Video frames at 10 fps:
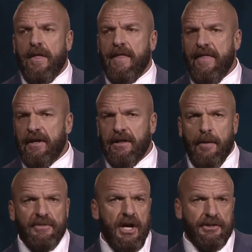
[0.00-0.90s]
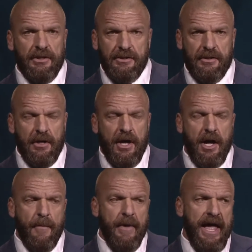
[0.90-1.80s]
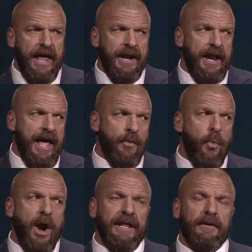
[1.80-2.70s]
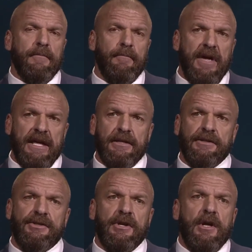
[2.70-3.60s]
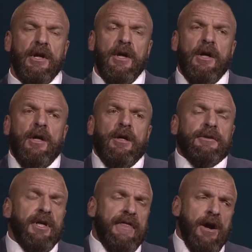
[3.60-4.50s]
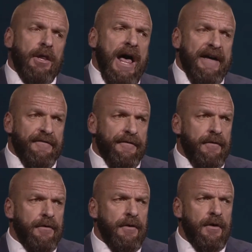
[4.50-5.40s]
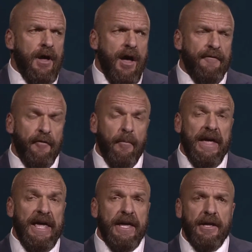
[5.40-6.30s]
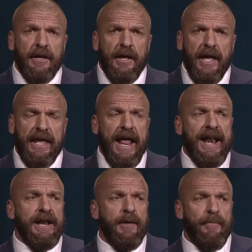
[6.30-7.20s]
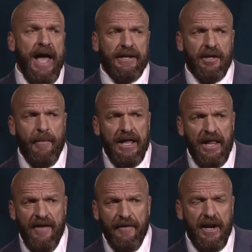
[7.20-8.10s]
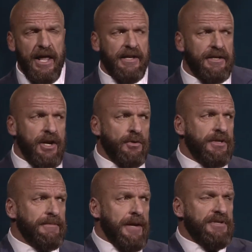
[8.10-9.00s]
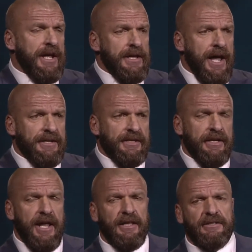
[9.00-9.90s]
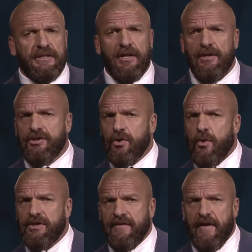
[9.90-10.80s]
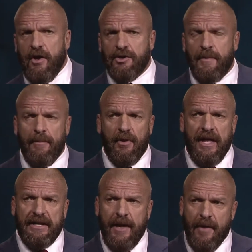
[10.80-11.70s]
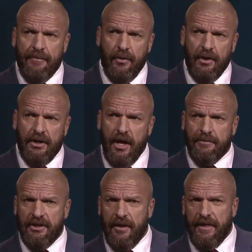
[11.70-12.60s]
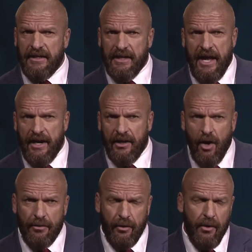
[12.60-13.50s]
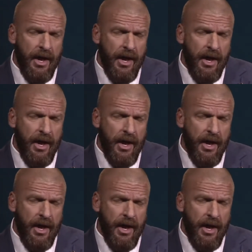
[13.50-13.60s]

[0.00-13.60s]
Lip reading: that the club touches, and what it means to their life. For me, it had an impact on my life, and you know, sometimes I sit and I listen to the stories of various people that came up through the clubs and the things they had to go through.